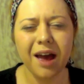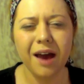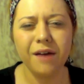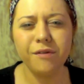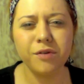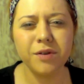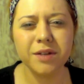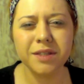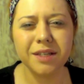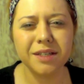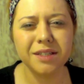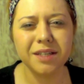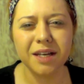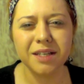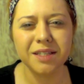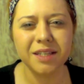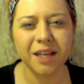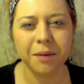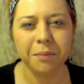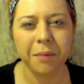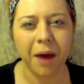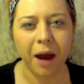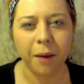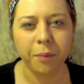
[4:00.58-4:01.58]
Everyone says I
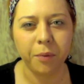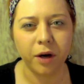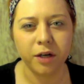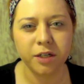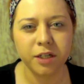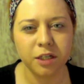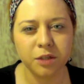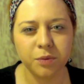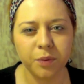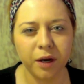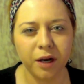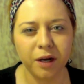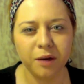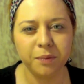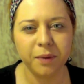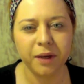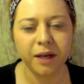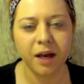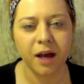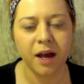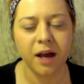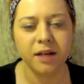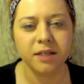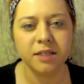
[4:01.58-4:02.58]
say MAC brush is weird
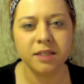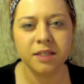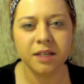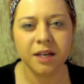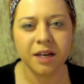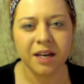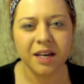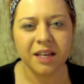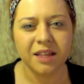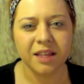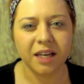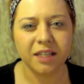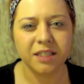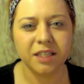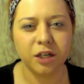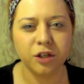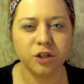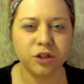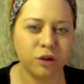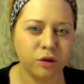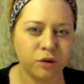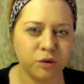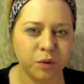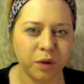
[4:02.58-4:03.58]
because they say
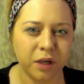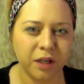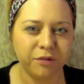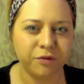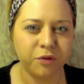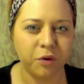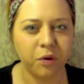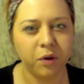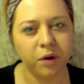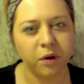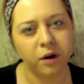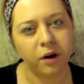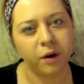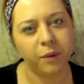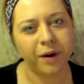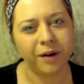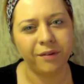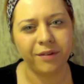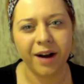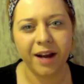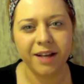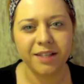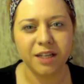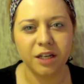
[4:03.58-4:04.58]
224 or whatever,
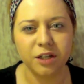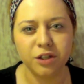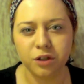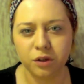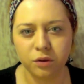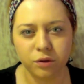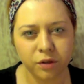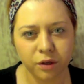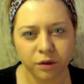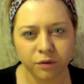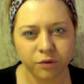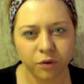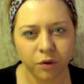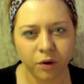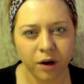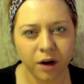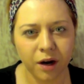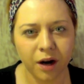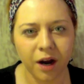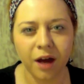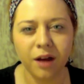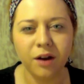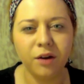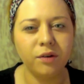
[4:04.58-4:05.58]
and I say 224.
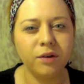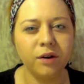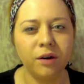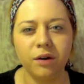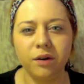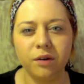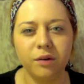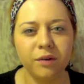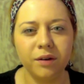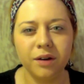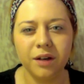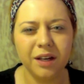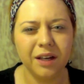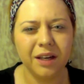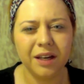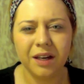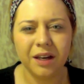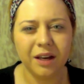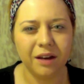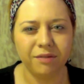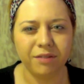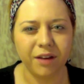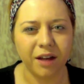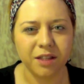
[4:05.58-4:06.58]
I don't know
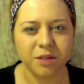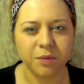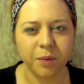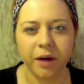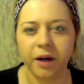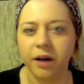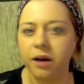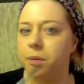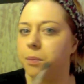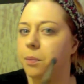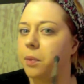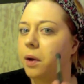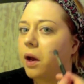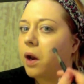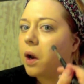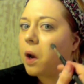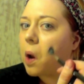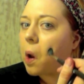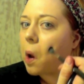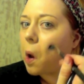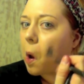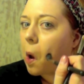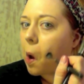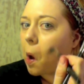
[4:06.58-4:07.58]
if that's weird, but
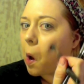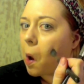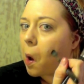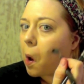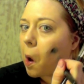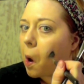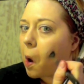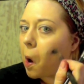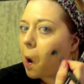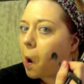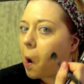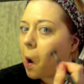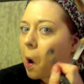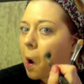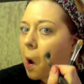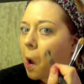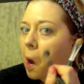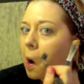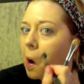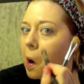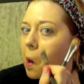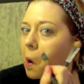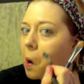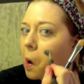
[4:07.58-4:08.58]

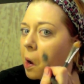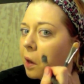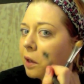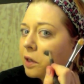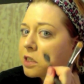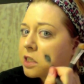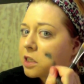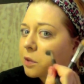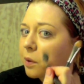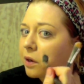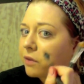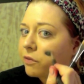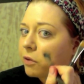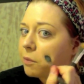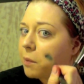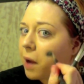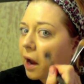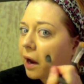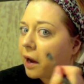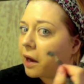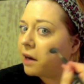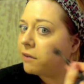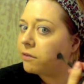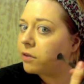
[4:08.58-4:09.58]
I don't know. I used to work for
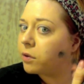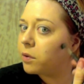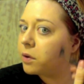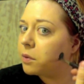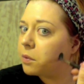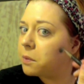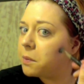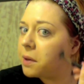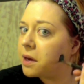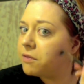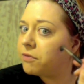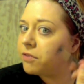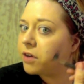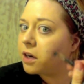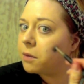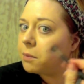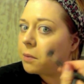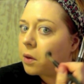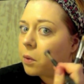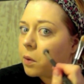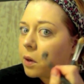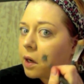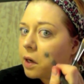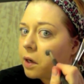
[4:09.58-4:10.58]
MAC, and everyone would make fun of
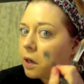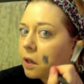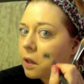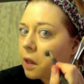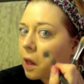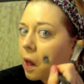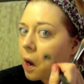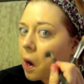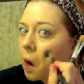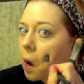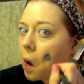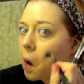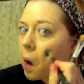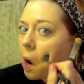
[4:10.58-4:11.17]
me when I did that.